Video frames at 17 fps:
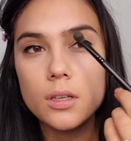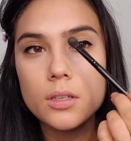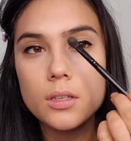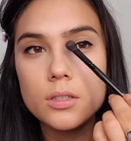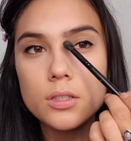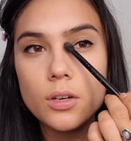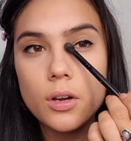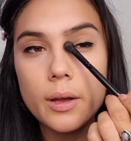
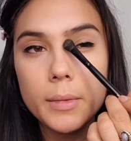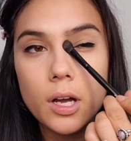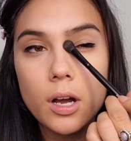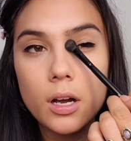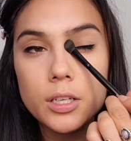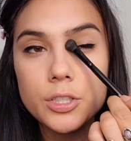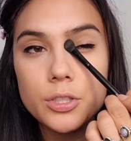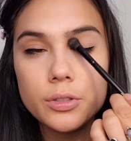So I'm
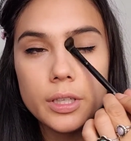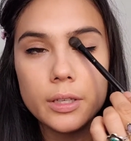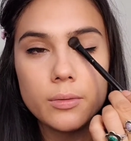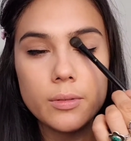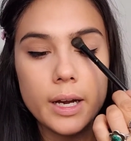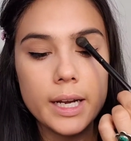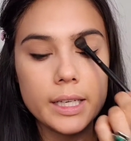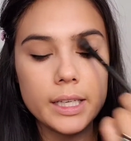contouring
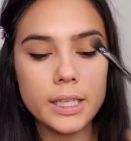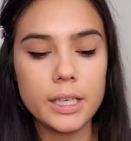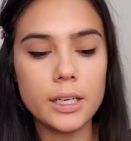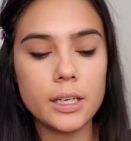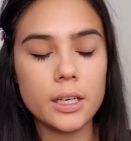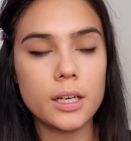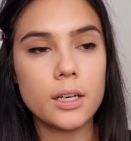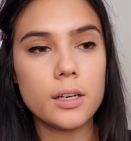right
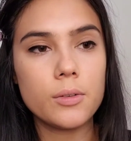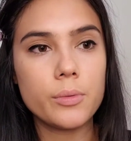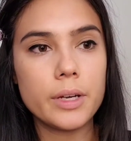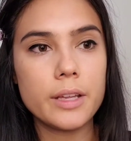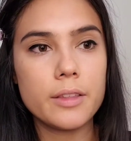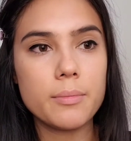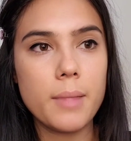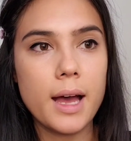here
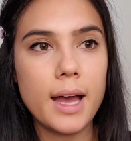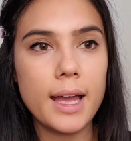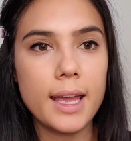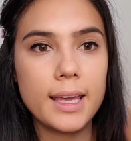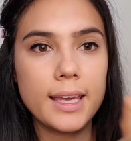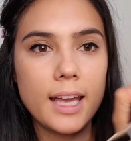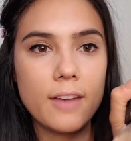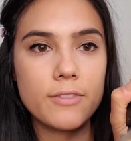with my
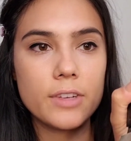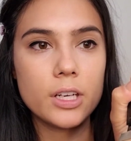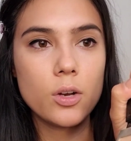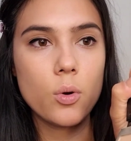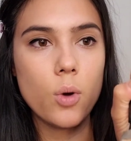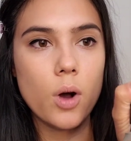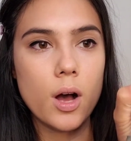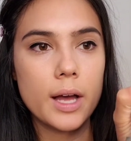Kevyn
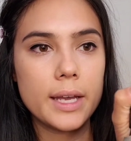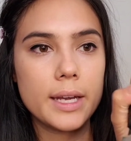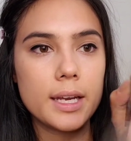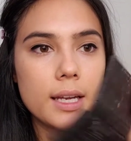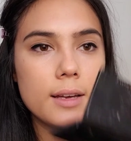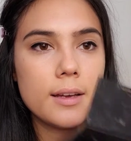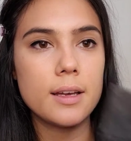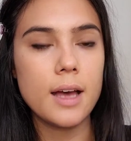
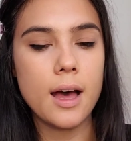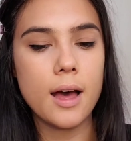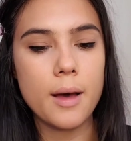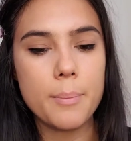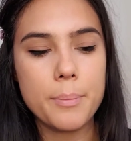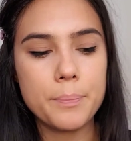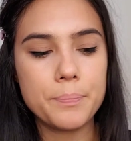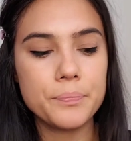Aucoin
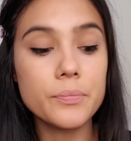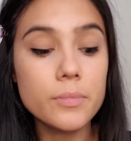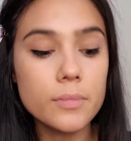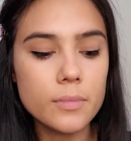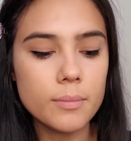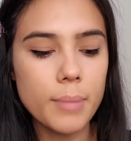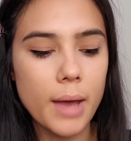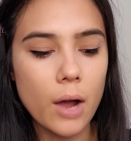
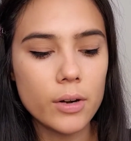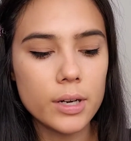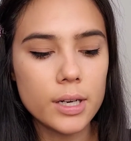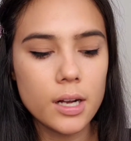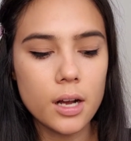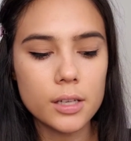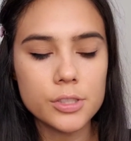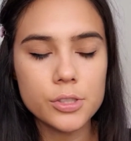powder
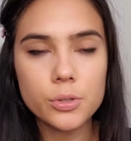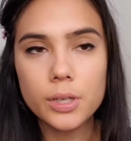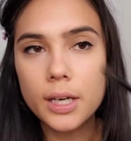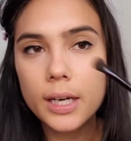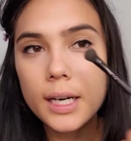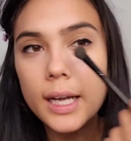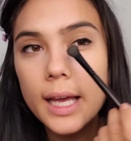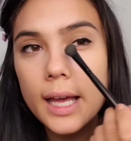
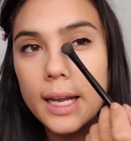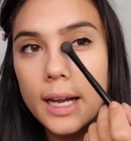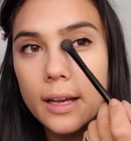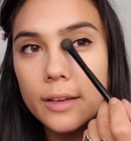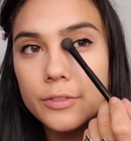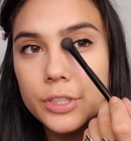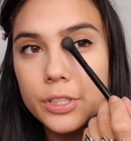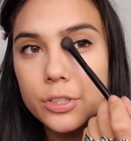contour, and
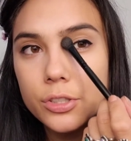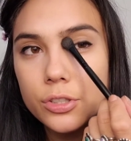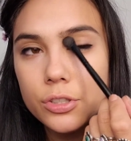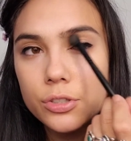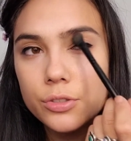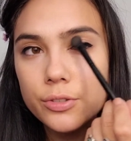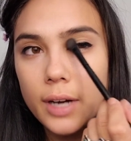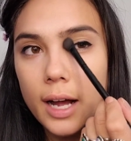I've just
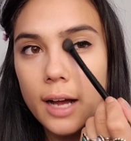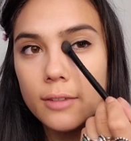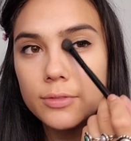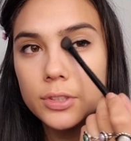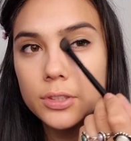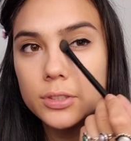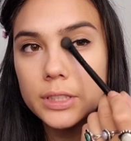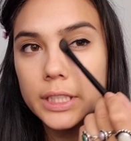
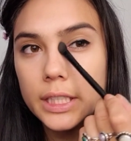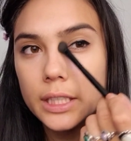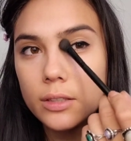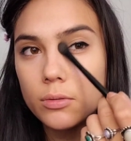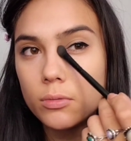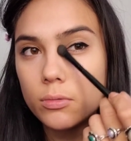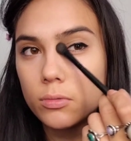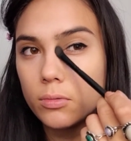traveled
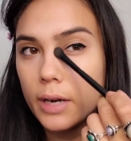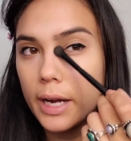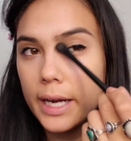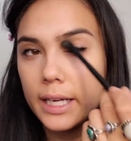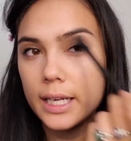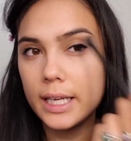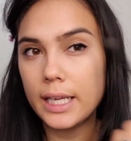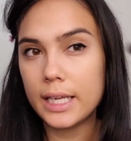it
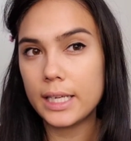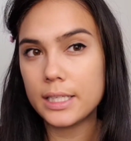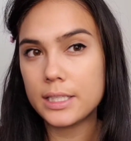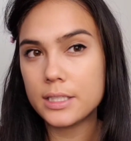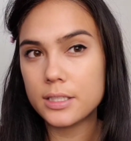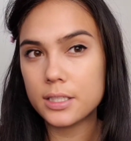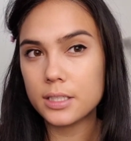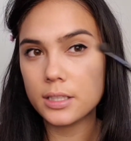right
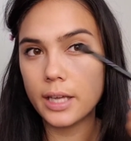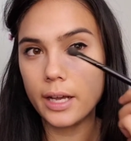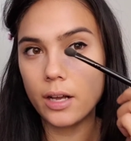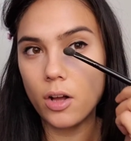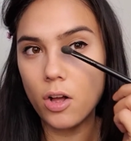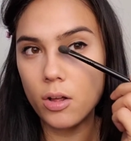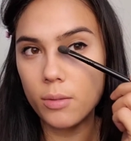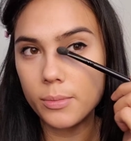into like
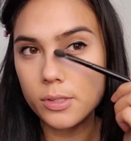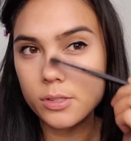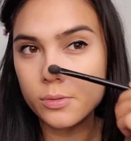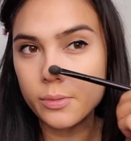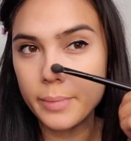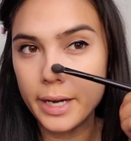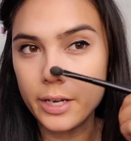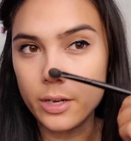almost
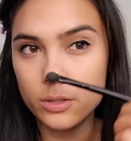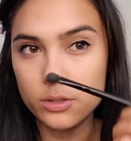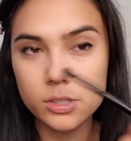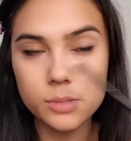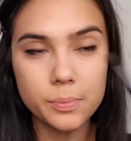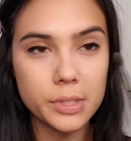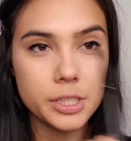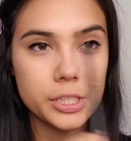where my
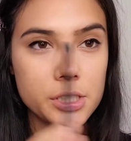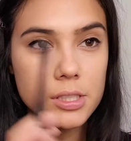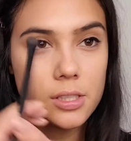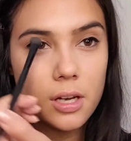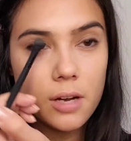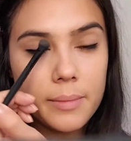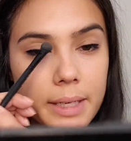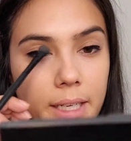nose bridge is
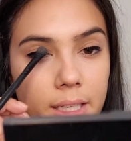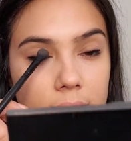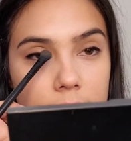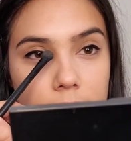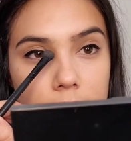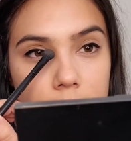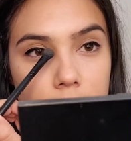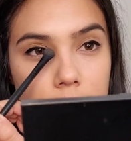coming
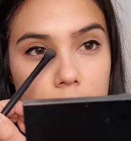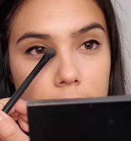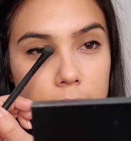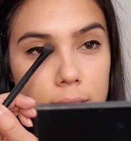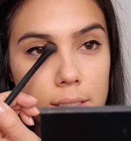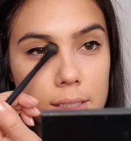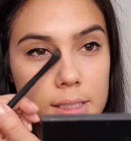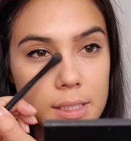
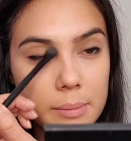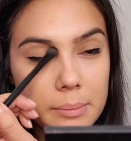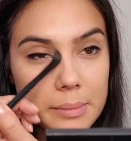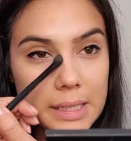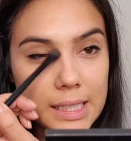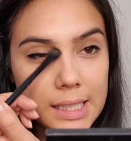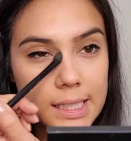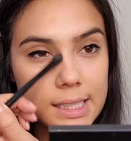to
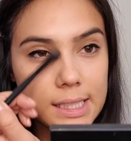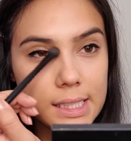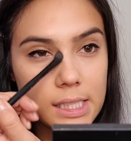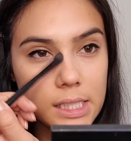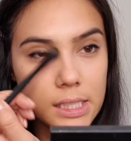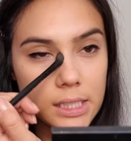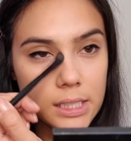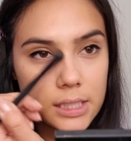
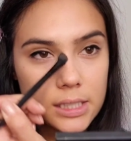meet,